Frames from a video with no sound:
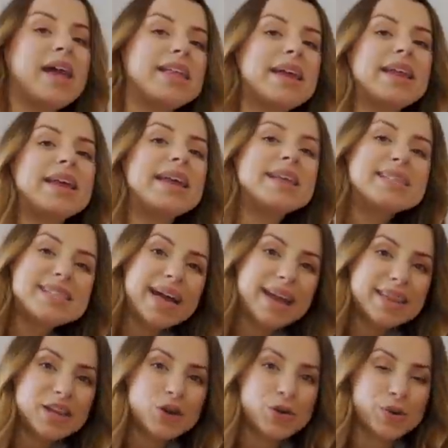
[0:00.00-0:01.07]
And then
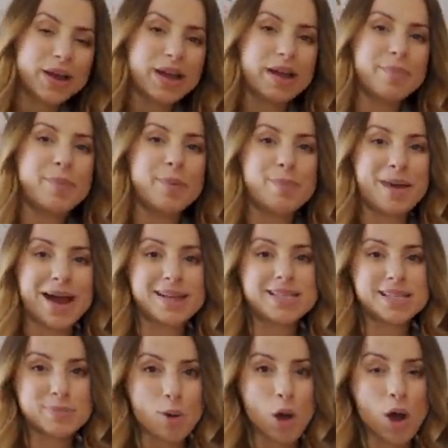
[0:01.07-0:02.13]
inside the crib,
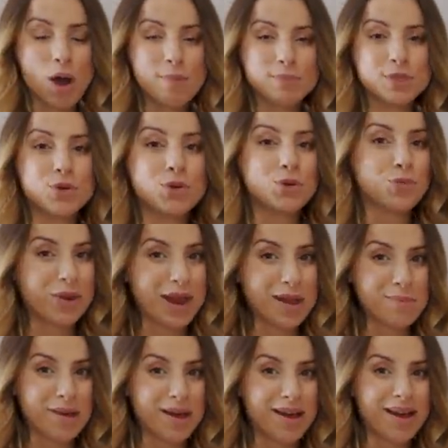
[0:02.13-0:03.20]
Matt's mom, so
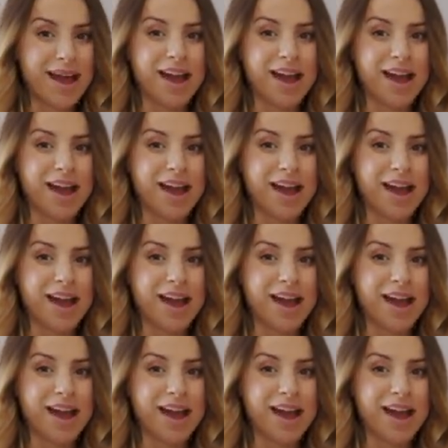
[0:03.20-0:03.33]
Grandma,